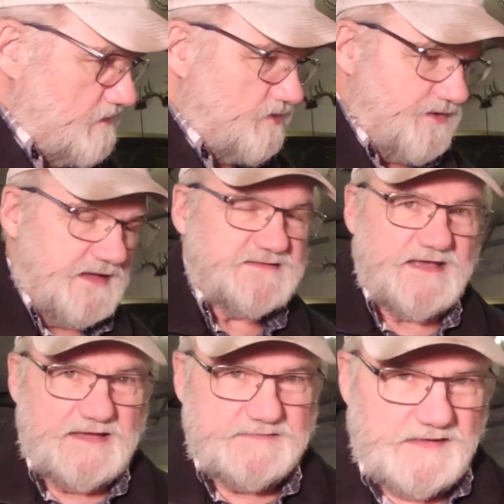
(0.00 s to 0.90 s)
So thanks
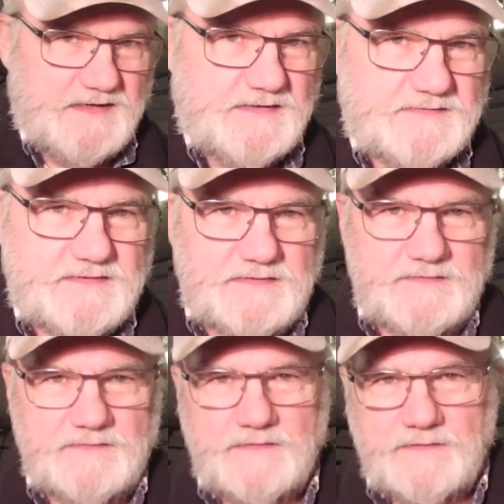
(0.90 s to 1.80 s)
again,
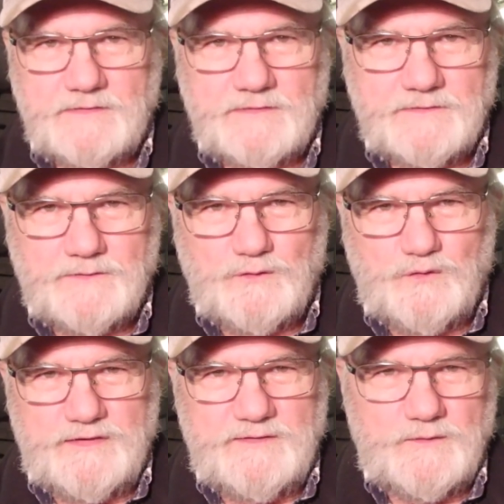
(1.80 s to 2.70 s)
and
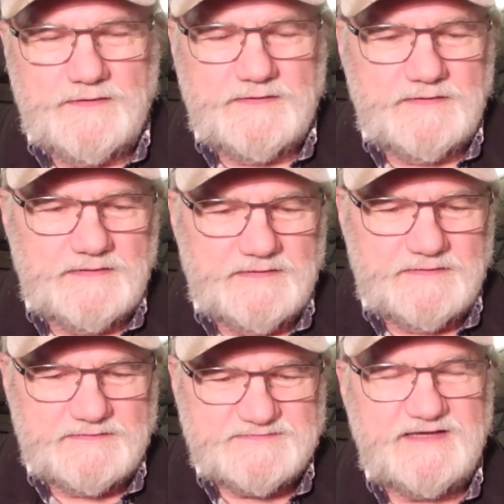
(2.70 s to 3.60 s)
we
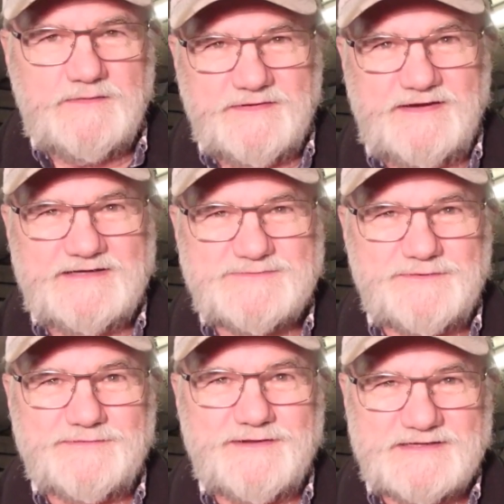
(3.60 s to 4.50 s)
will see you on the next
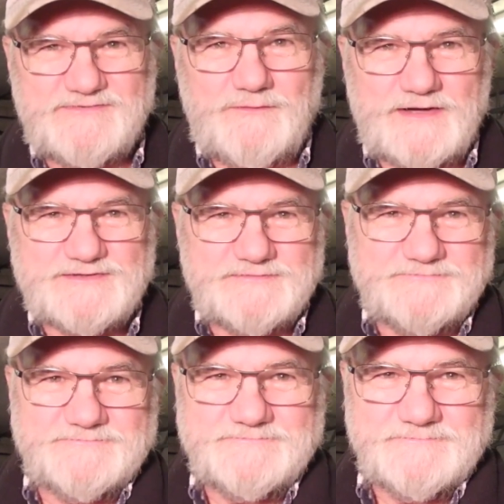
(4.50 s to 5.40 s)
one. Thanks for watching.
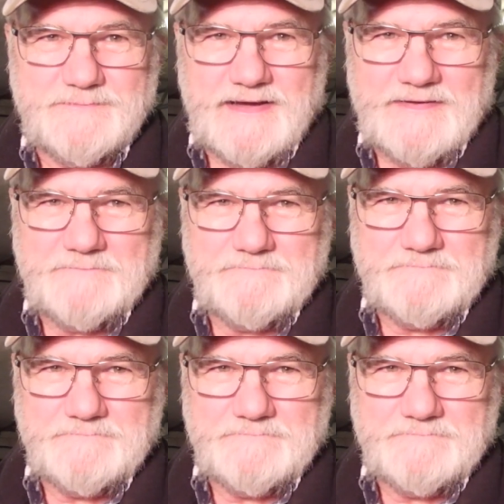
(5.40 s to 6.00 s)
Bye.